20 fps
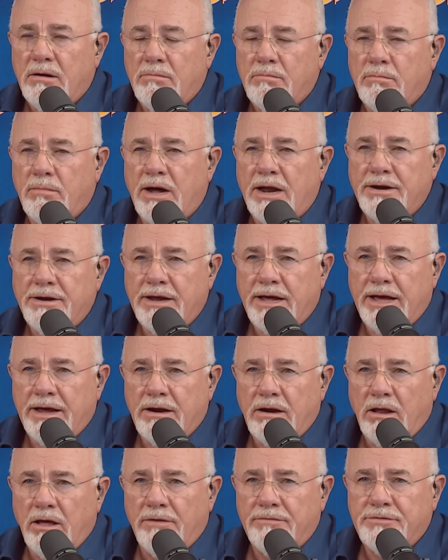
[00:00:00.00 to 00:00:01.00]
My
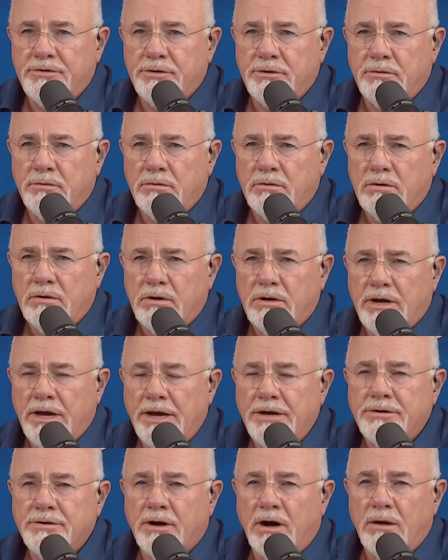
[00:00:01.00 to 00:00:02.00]
dad loved you.
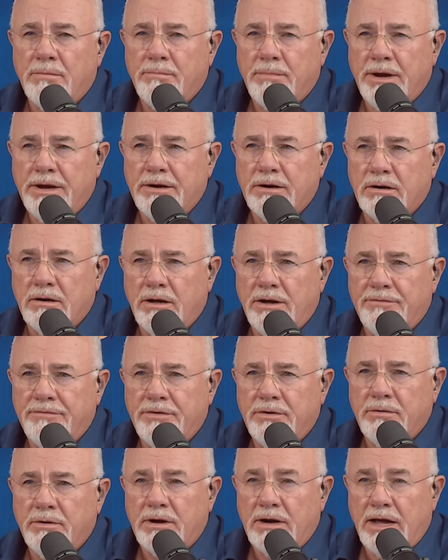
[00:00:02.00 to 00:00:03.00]
He taught me to love
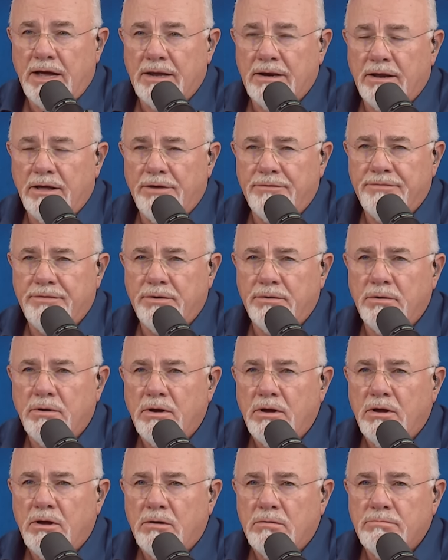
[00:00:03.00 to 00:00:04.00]
you and I love you,
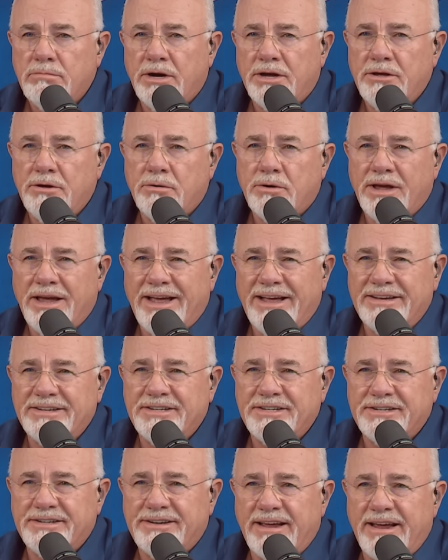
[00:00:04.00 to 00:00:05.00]
but you can't
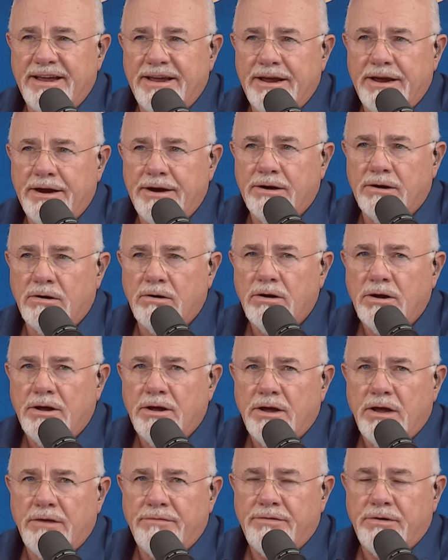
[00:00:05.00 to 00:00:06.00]
stay here
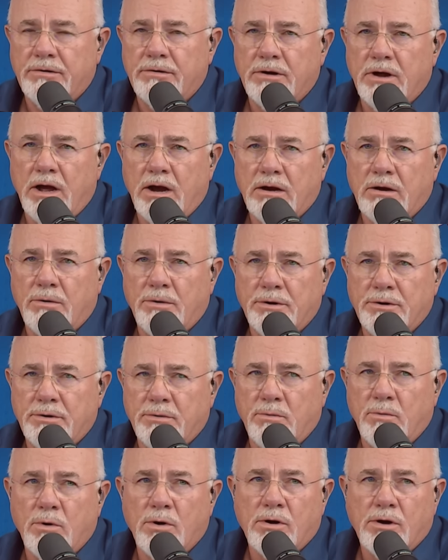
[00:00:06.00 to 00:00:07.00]
if you're not going to
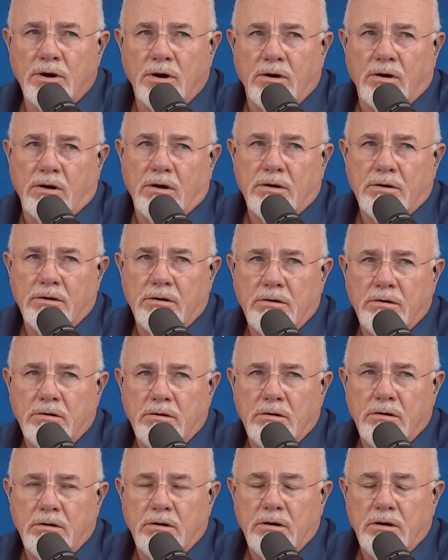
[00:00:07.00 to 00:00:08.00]
work hard.
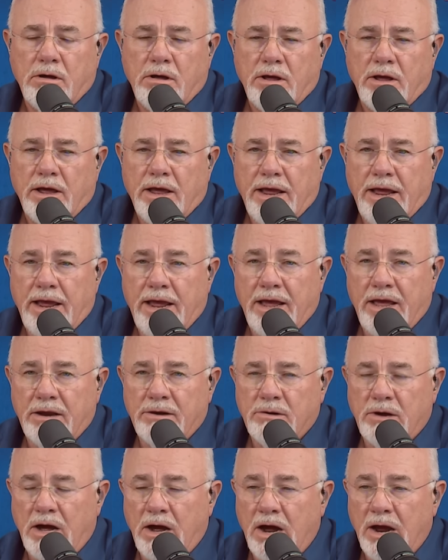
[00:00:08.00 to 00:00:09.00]

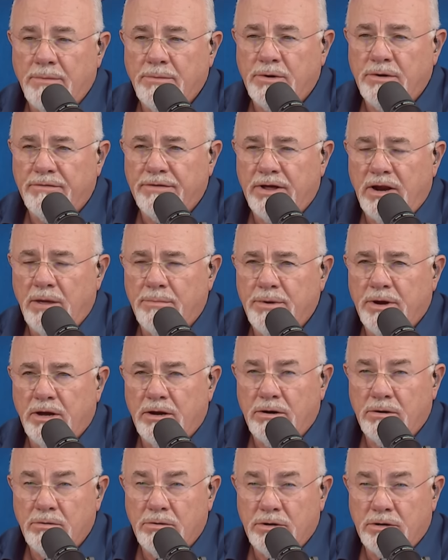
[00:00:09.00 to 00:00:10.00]
And I'm developing a
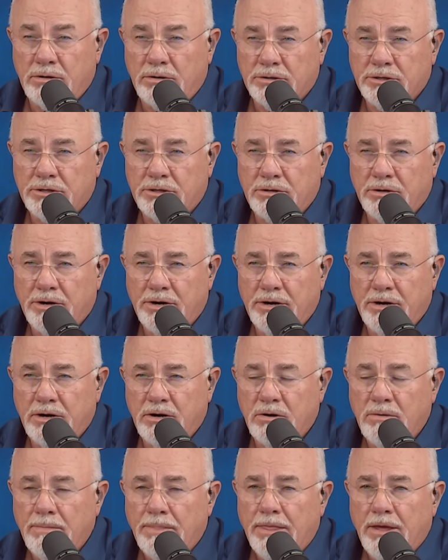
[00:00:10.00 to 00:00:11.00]
new culture
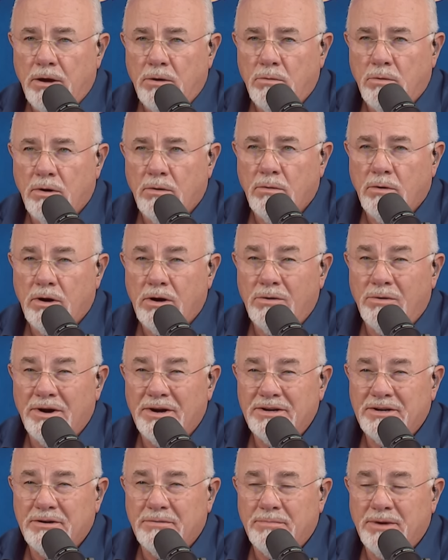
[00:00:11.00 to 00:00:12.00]
here where we're
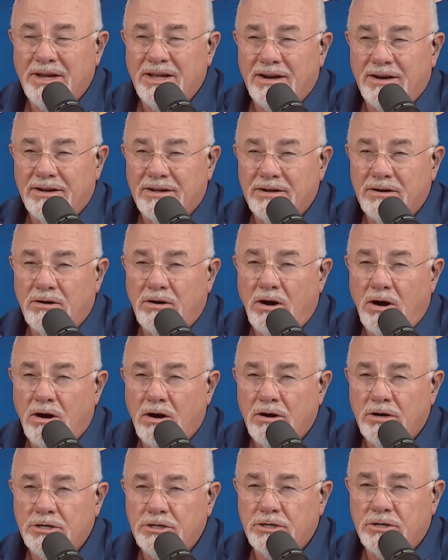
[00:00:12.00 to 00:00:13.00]
going to be a little
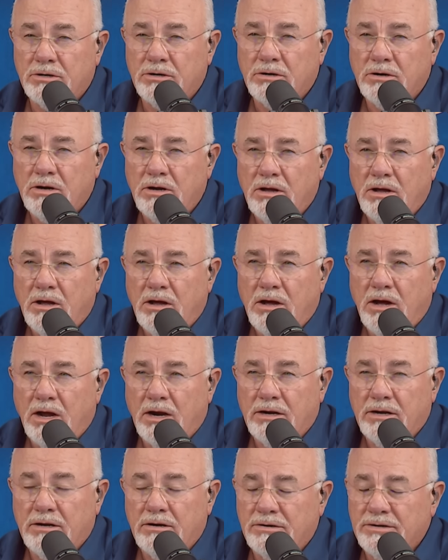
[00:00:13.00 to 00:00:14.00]
harsher a
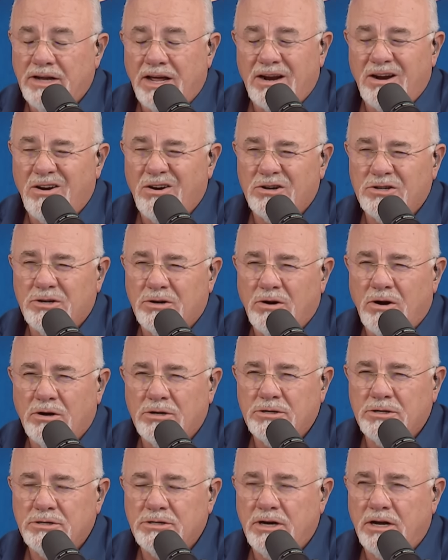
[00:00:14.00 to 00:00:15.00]
little, not a harsher,
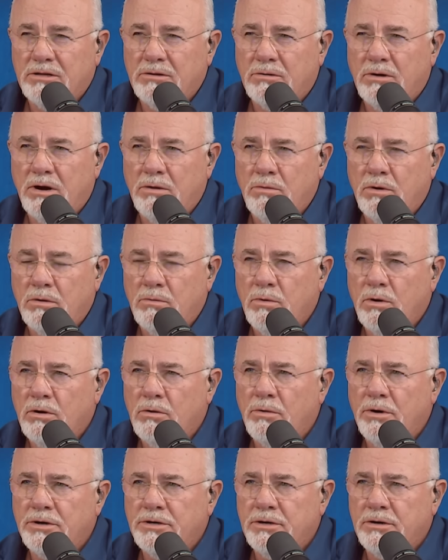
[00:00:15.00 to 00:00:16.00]
harsher is not the right word. We're
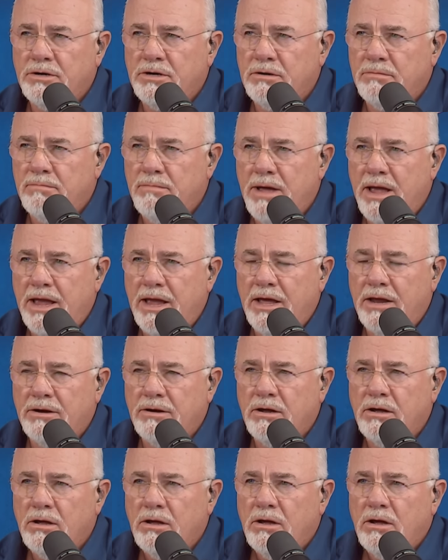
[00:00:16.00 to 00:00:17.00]
going to
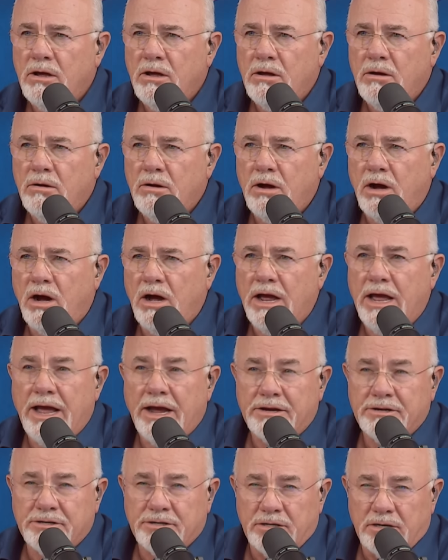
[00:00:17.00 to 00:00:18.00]
demand uh,
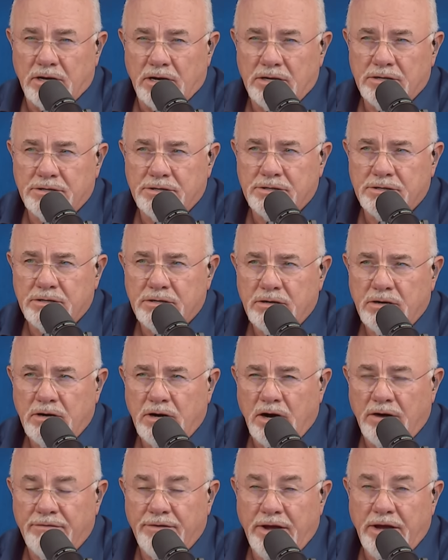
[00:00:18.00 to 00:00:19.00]
excellence
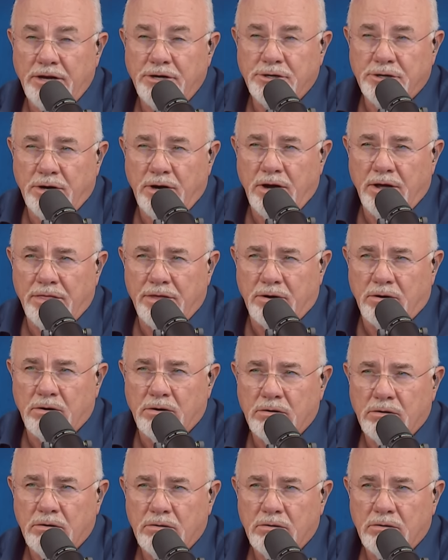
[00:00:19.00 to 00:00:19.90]
of each other,